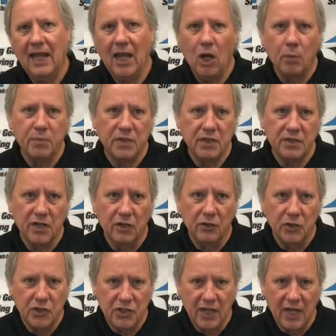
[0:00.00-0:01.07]
helps us
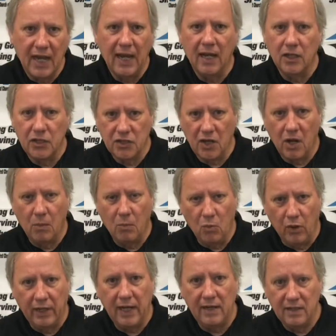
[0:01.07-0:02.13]
understand Psalm
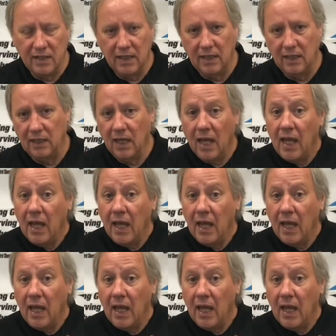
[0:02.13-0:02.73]
118.